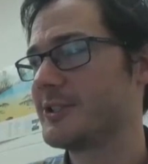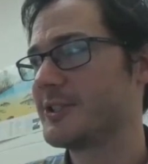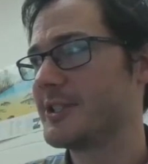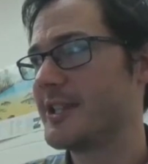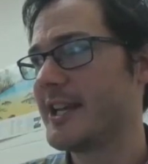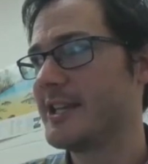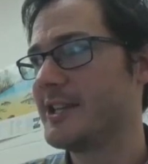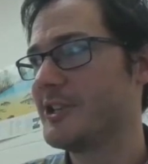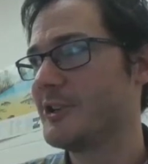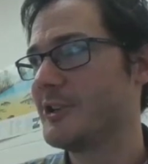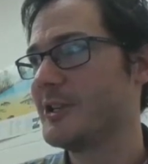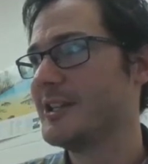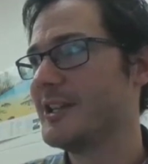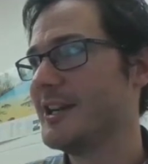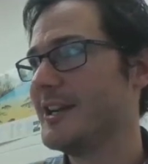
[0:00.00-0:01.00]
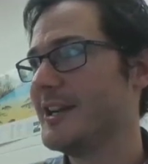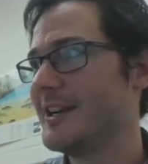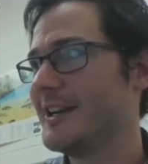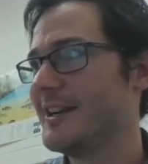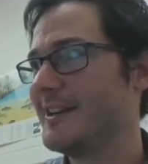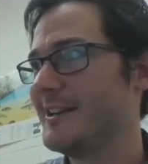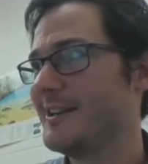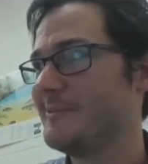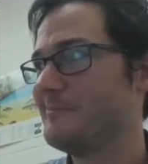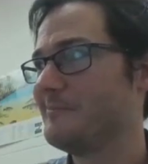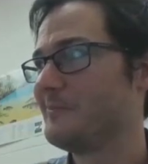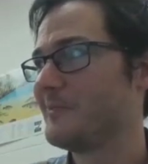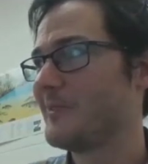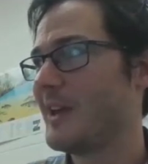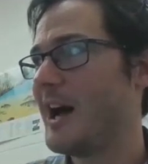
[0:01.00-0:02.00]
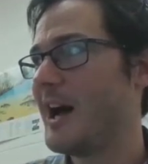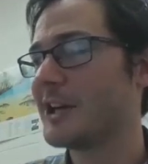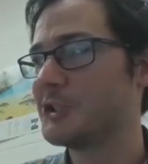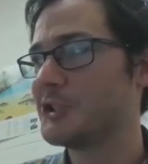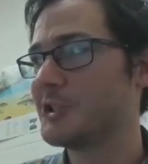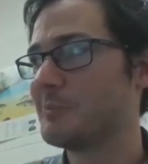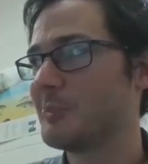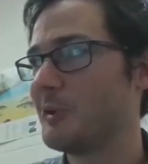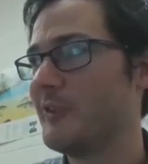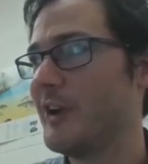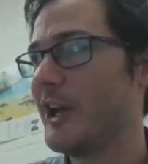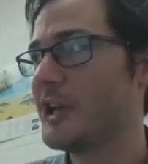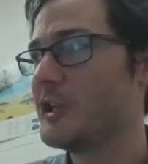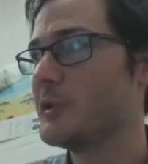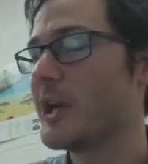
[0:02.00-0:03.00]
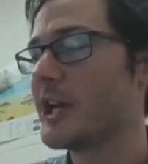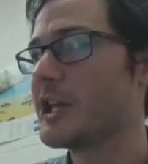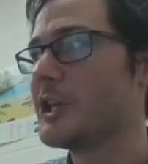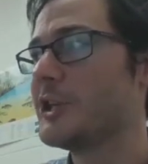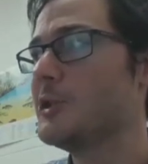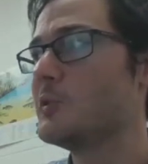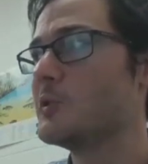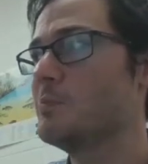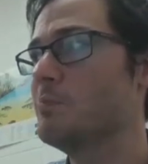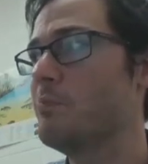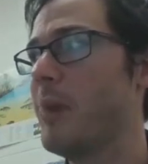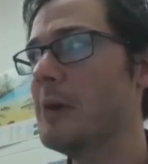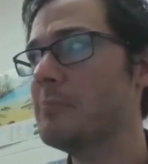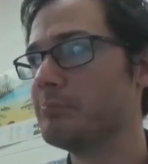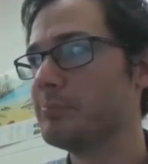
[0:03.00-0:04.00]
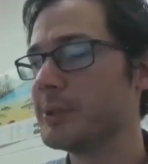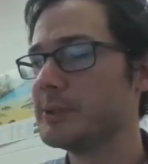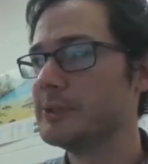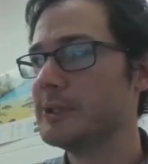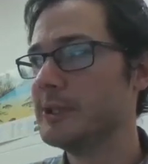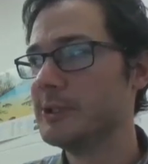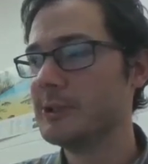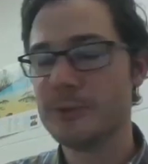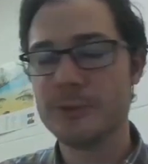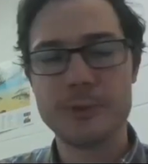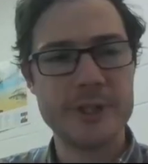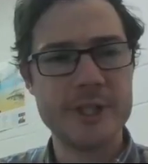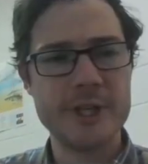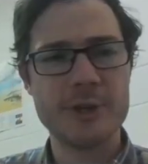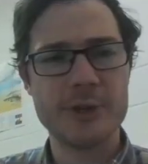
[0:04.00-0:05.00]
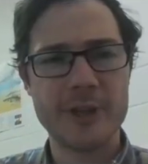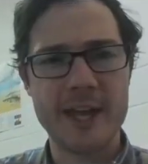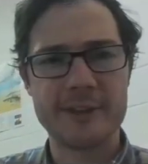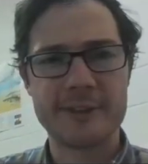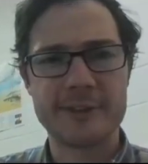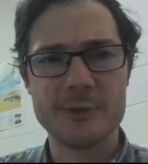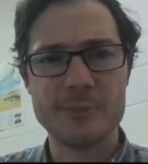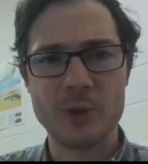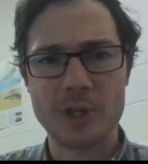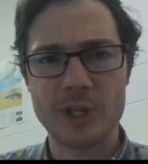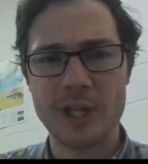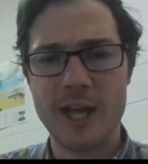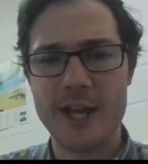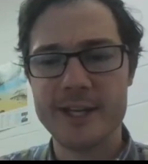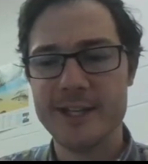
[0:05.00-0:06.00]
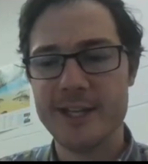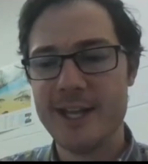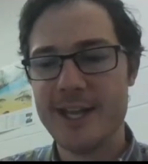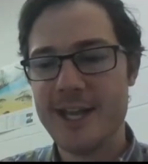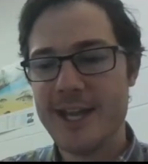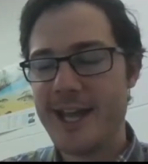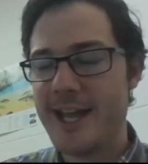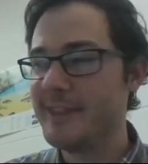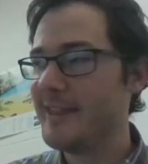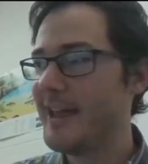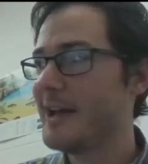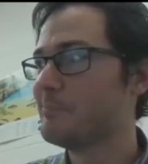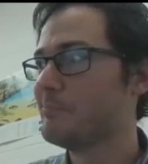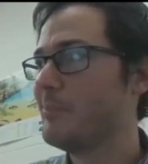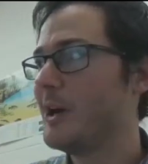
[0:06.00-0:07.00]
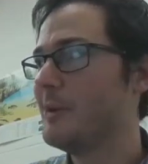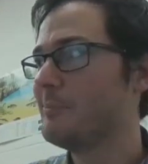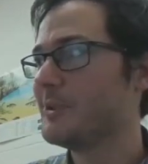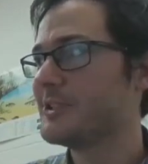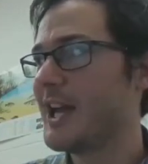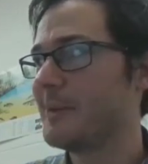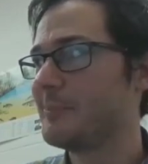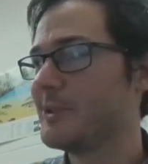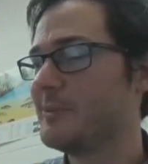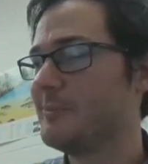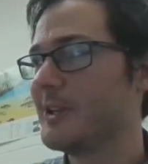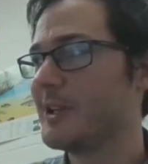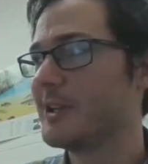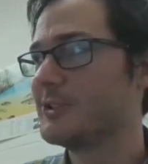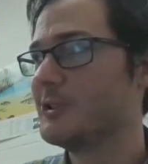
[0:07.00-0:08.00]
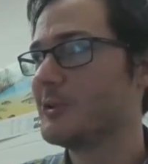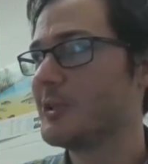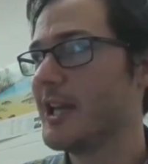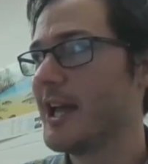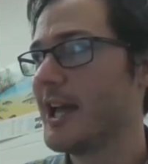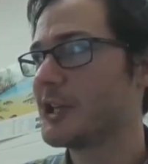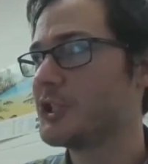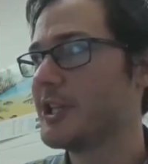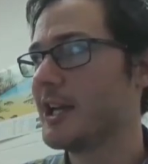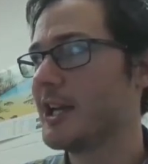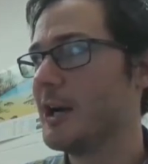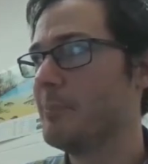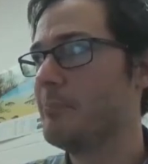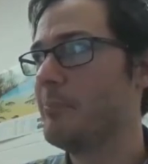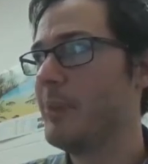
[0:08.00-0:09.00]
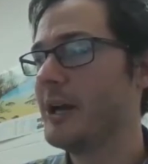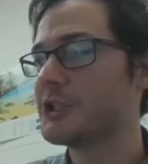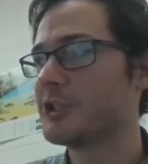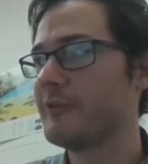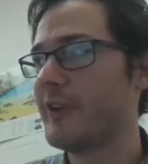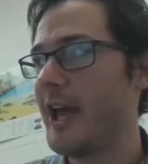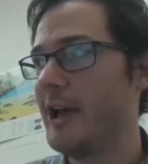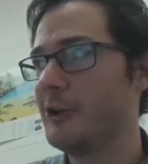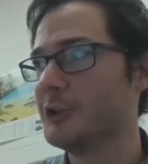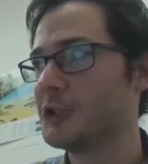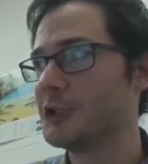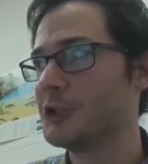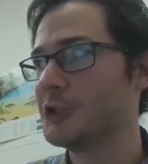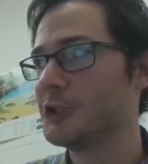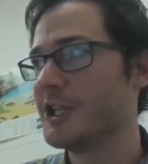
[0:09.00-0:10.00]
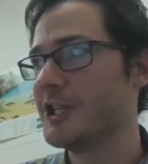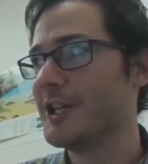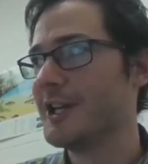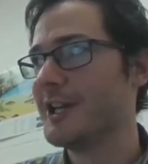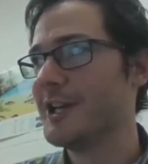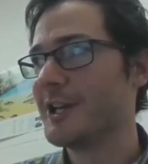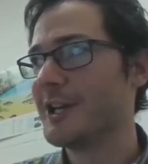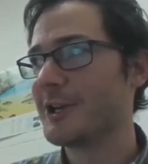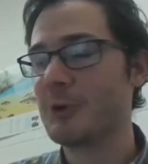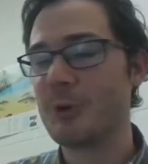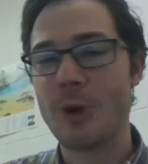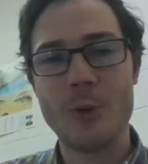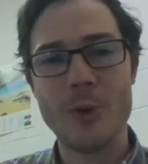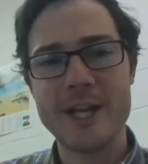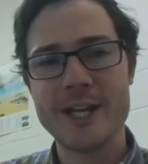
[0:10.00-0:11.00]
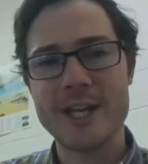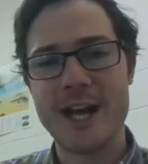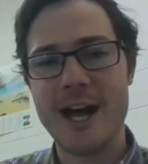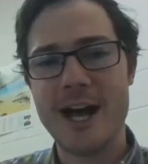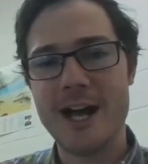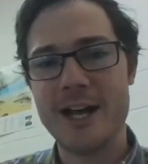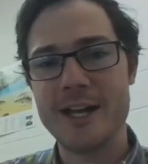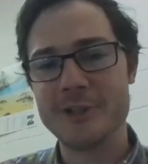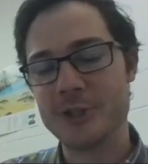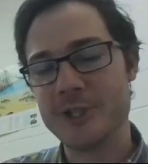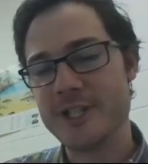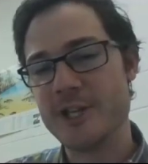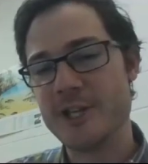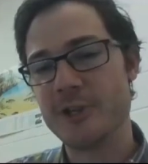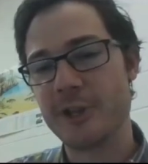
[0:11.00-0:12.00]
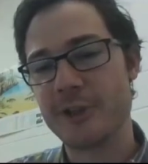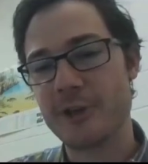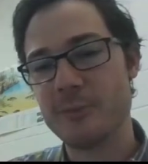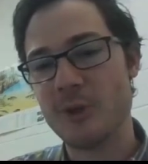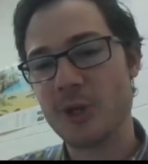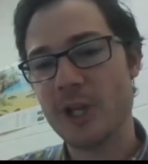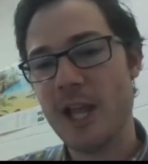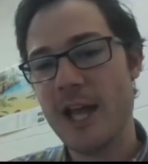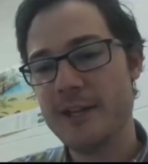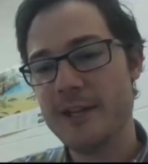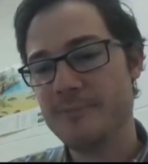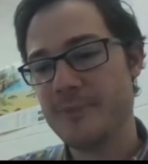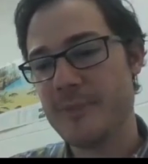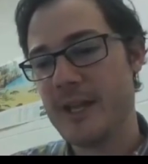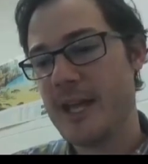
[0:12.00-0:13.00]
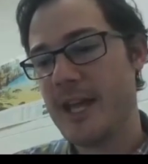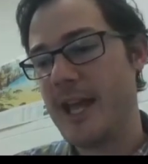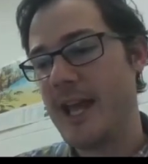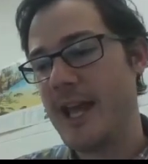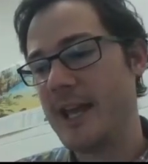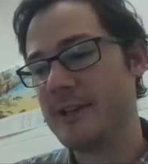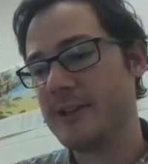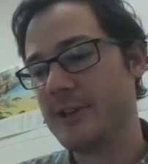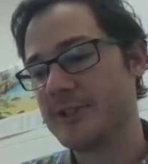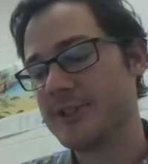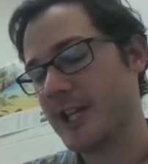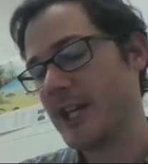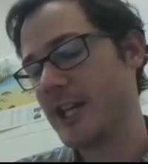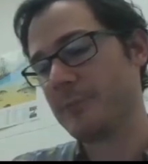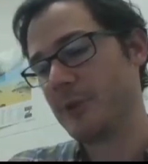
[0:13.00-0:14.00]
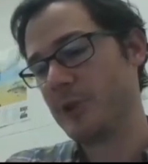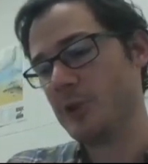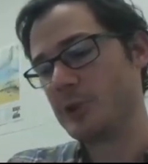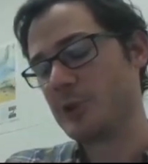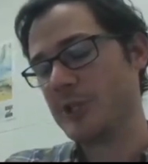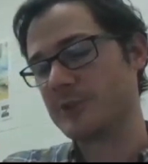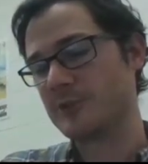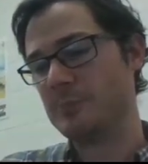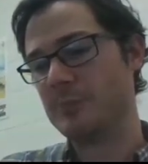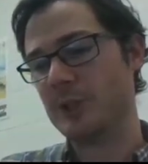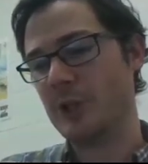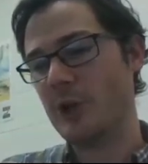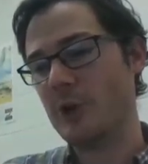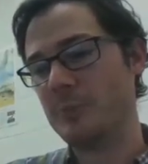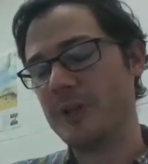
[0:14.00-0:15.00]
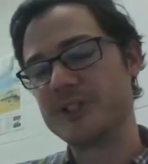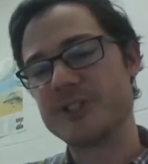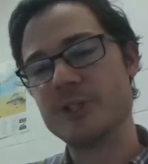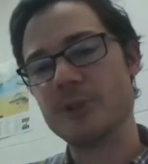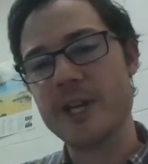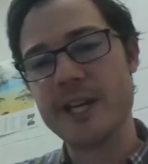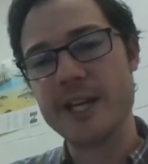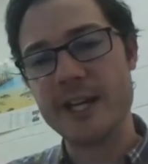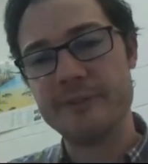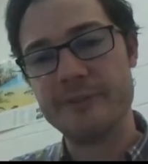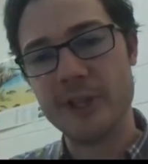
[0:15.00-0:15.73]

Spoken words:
taking your oxygen profile and you get a huge bump near that thermocline. And that bump is happening because you can actually get a bunch of algae growing on or near the thermocline, and they're sucking up the nutrients from below, but still getting enough